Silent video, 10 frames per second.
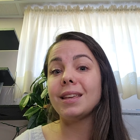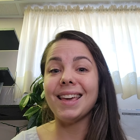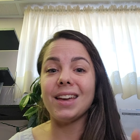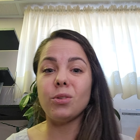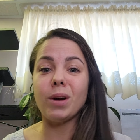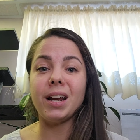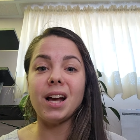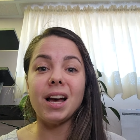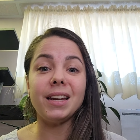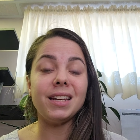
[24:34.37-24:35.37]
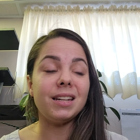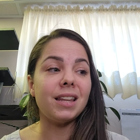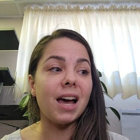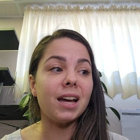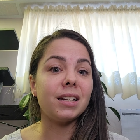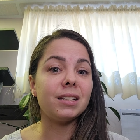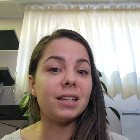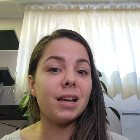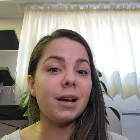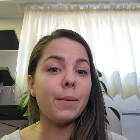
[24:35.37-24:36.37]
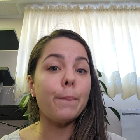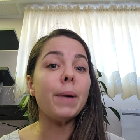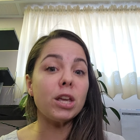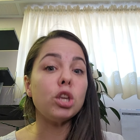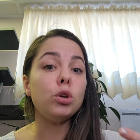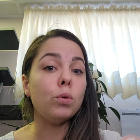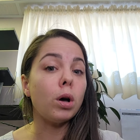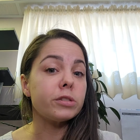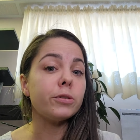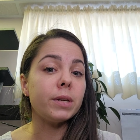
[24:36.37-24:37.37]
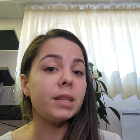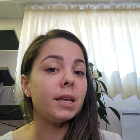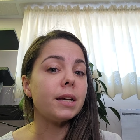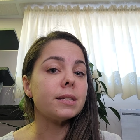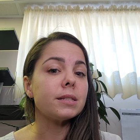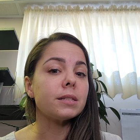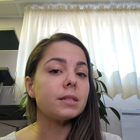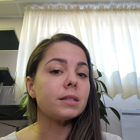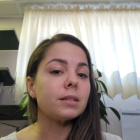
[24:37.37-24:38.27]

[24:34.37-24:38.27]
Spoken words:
Yeah, you're right, I didn't that, but you also did this.